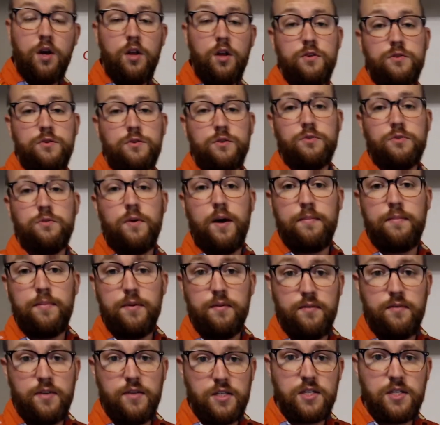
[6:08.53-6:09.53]
There's also
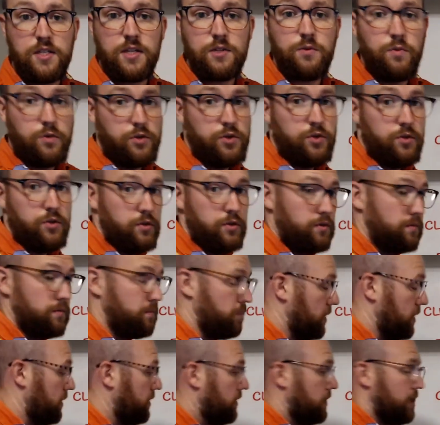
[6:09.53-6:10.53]
IPv6, which you'll learn,
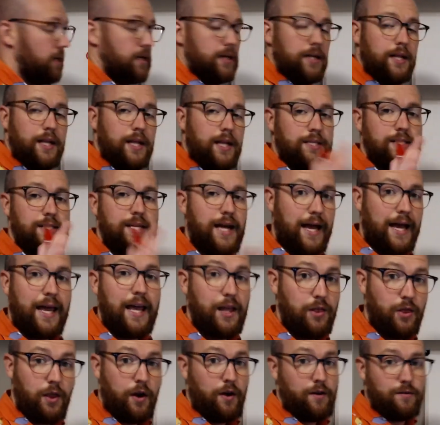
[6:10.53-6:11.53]
but let's not
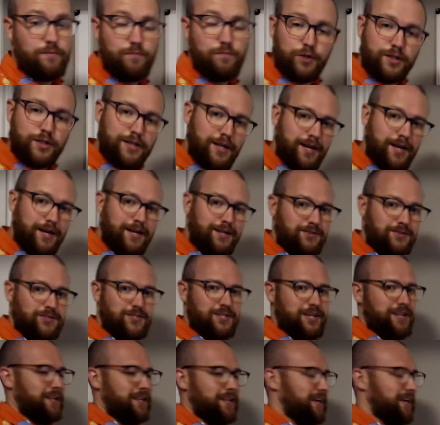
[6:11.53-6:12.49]
get there. Pretend I didn't say that.